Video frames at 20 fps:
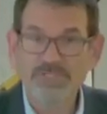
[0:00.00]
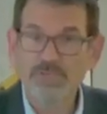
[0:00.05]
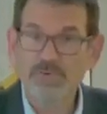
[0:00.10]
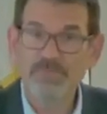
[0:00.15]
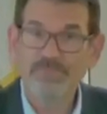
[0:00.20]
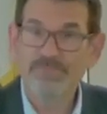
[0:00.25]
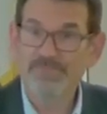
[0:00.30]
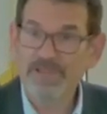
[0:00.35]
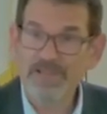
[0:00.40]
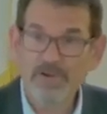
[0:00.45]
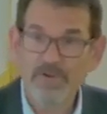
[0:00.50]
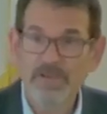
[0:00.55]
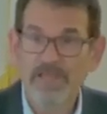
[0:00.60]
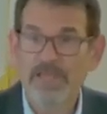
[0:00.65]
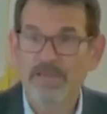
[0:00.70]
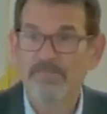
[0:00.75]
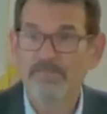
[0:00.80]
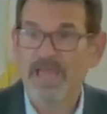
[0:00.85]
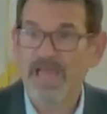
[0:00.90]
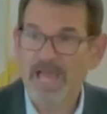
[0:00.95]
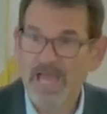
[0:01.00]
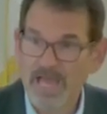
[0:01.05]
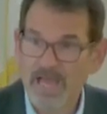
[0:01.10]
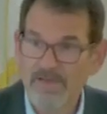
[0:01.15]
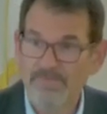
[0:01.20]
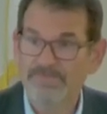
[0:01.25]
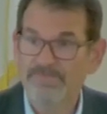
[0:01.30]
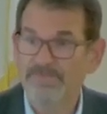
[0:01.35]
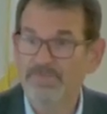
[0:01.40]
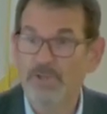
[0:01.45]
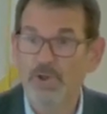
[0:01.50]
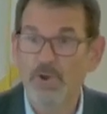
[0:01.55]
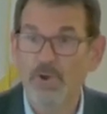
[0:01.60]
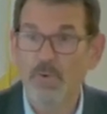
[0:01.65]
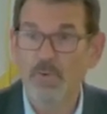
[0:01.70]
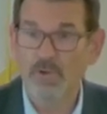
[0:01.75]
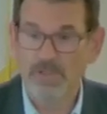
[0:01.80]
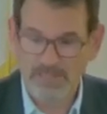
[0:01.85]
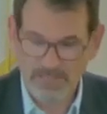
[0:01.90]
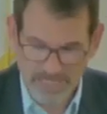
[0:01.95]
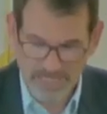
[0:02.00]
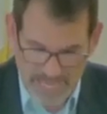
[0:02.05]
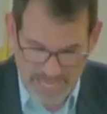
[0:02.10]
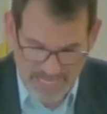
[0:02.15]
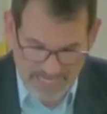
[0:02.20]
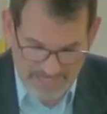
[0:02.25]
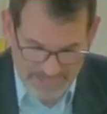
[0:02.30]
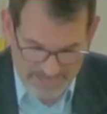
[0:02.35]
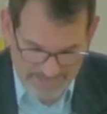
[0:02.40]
who fear him have no lack.